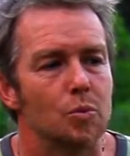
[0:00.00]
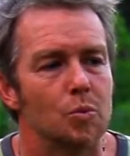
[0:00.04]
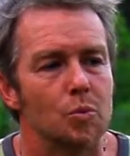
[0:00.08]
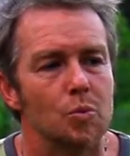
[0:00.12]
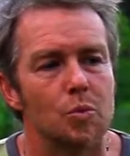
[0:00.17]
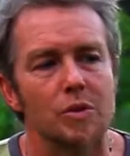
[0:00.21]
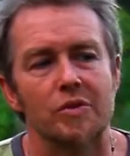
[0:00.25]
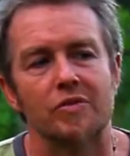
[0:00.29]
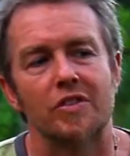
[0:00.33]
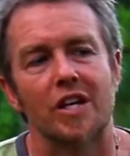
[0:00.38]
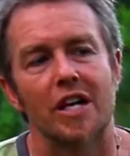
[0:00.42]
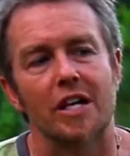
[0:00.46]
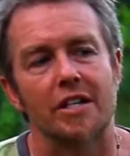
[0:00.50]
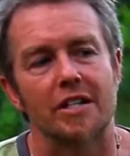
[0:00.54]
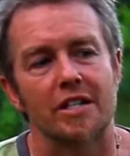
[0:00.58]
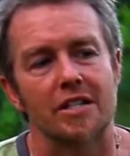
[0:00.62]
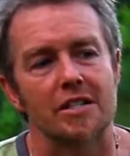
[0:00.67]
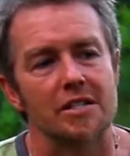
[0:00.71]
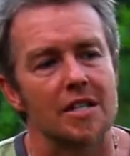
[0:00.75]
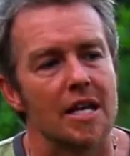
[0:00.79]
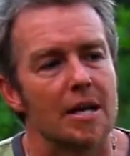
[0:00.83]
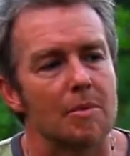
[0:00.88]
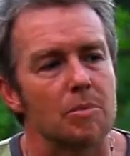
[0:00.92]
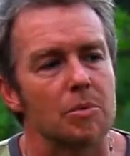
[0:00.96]
We've got
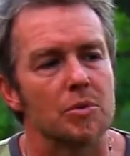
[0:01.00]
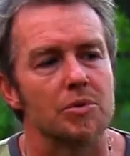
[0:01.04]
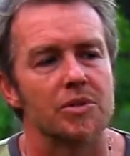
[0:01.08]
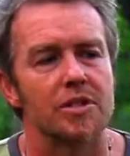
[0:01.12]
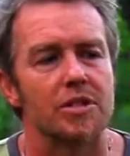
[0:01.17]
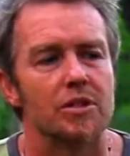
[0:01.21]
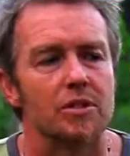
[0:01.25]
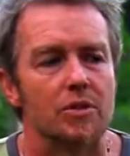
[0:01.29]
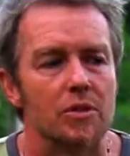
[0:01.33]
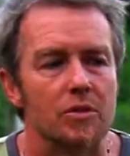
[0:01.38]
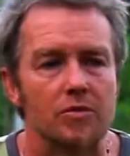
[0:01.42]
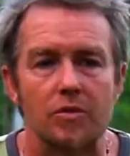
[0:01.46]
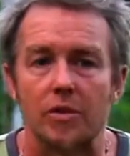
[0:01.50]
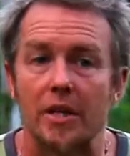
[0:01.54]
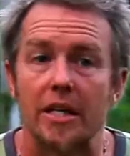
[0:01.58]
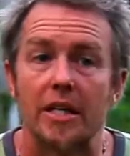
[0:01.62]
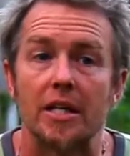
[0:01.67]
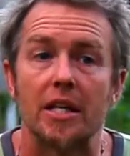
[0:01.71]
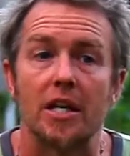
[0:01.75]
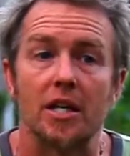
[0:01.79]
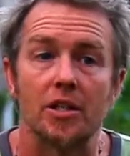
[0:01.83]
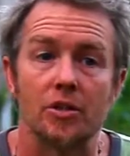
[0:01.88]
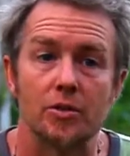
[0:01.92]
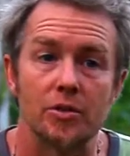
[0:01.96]
examples that are over
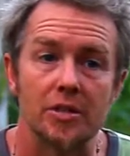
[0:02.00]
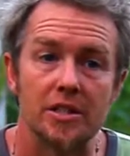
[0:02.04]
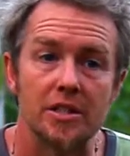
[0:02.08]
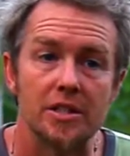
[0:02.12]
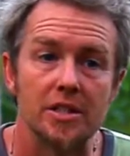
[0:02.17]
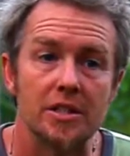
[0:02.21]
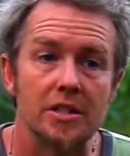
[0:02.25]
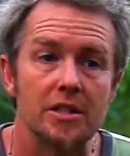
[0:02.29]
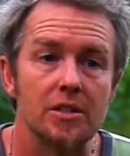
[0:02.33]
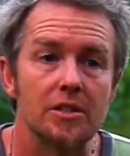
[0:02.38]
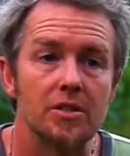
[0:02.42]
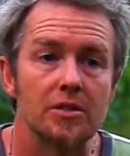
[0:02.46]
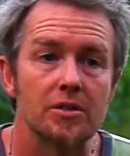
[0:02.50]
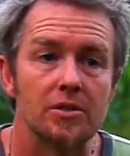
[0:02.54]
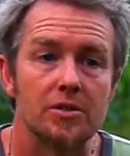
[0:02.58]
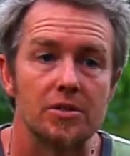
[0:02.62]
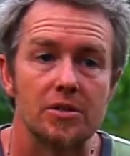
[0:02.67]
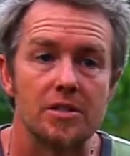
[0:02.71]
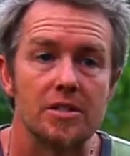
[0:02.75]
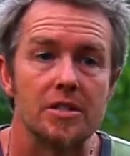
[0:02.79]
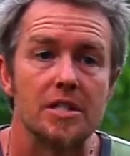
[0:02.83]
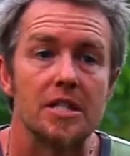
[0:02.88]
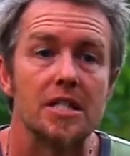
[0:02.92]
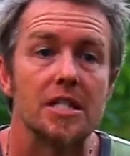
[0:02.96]
800 years,
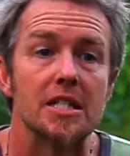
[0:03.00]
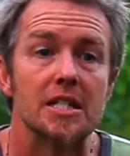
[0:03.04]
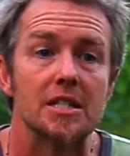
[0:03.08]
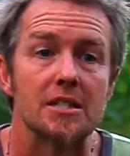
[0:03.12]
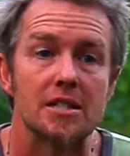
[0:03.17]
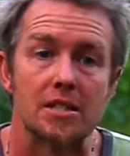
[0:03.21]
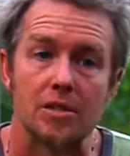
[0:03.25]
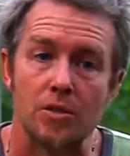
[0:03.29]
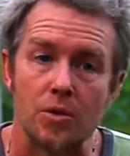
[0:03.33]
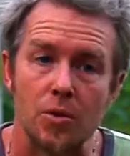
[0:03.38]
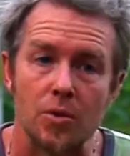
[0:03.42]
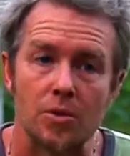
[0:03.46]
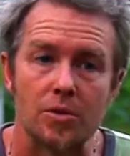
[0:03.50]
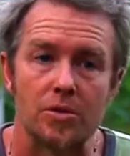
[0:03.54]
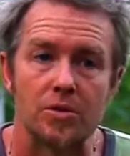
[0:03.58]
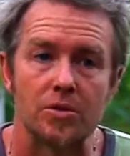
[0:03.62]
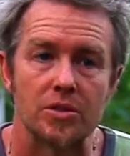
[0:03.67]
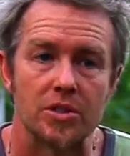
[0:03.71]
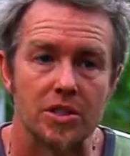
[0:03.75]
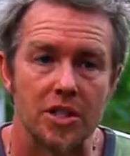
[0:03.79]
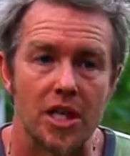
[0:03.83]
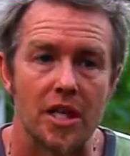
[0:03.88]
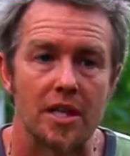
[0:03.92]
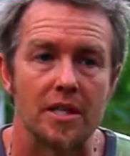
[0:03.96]
cities in
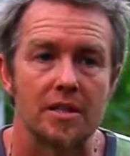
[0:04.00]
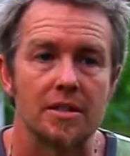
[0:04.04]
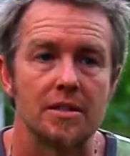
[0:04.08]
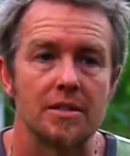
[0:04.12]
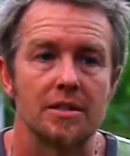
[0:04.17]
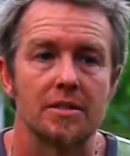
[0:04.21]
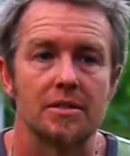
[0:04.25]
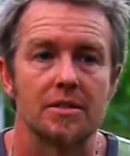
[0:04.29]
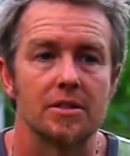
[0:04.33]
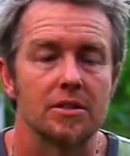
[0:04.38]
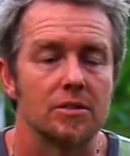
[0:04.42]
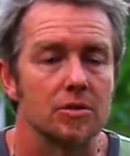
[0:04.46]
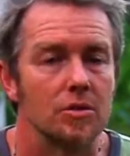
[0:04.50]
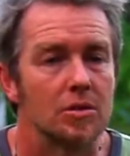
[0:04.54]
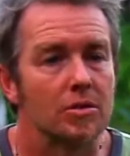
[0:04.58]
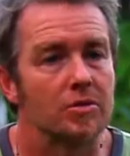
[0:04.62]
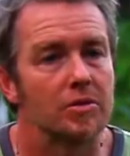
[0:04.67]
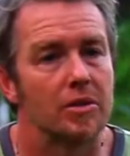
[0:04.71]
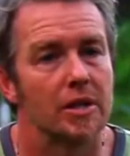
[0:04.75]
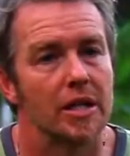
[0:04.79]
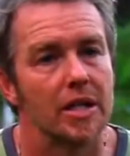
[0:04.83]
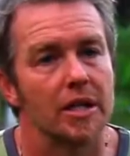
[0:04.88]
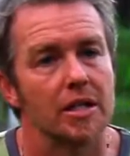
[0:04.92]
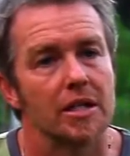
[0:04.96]
northern China that are
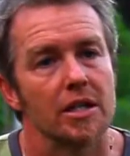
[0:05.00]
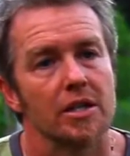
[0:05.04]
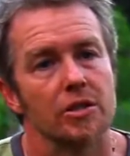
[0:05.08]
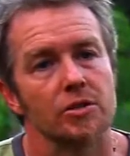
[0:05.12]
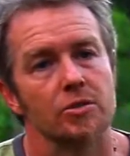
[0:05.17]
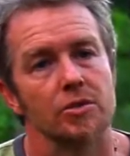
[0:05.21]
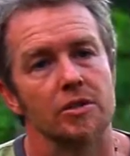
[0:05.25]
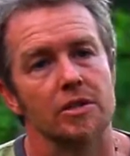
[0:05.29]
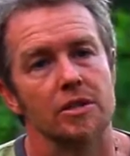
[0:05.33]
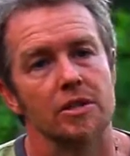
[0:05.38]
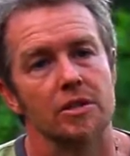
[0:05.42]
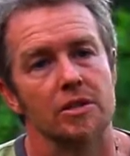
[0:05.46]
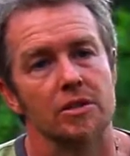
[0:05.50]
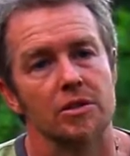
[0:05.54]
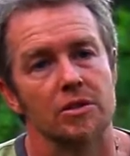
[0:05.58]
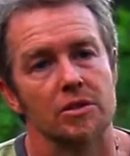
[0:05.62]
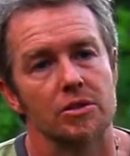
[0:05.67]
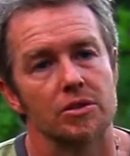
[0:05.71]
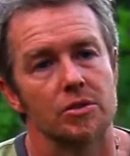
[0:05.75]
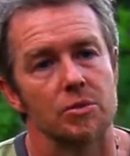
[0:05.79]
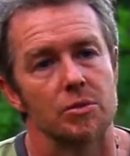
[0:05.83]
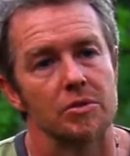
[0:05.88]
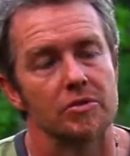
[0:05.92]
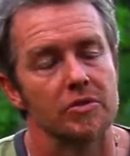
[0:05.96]
over 800
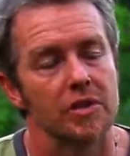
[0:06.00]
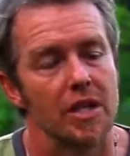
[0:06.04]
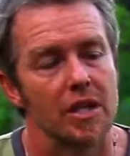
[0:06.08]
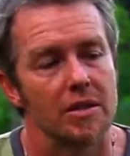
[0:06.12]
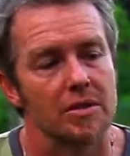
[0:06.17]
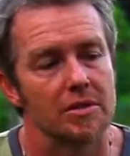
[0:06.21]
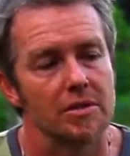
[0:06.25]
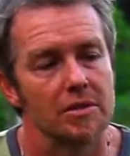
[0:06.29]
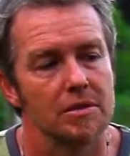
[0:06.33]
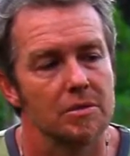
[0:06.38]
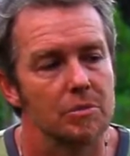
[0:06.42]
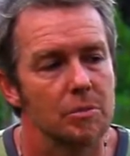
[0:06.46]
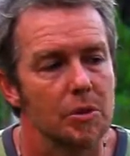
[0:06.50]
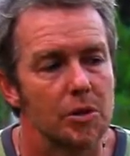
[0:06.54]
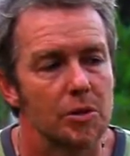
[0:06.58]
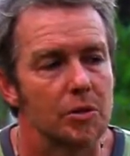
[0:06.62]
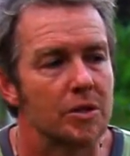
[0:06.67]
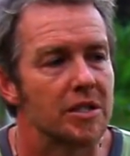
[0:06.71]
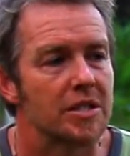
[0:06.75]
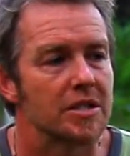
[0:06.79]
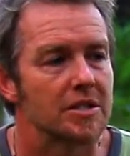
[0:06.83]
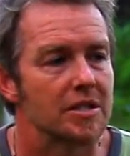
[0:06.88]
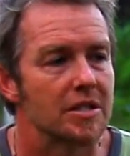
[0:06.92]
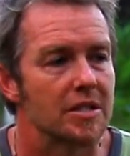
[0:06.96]
years. We've got
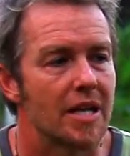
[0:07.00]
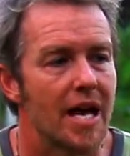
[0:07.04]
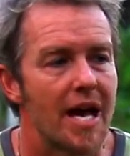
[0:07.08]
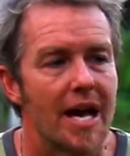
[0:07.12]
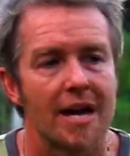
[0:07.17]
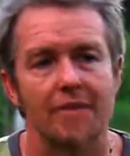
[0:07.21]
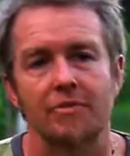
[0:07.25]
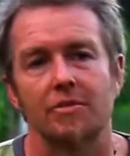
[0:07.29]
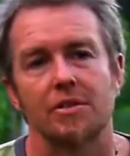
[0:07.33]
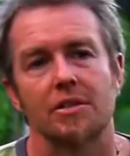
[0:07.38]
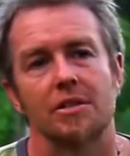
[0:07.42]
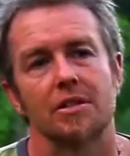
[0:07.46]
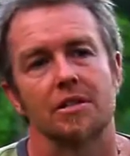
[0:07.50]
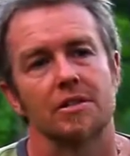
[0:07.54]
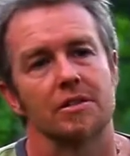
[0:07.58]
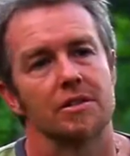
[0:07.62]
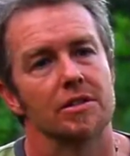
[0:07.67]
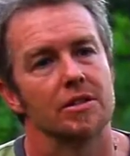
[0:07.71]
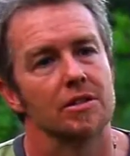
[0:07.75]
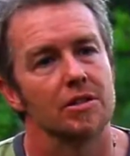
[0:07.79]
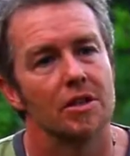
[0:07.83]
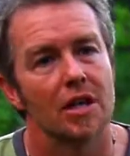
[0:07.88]
buildings in Africa that are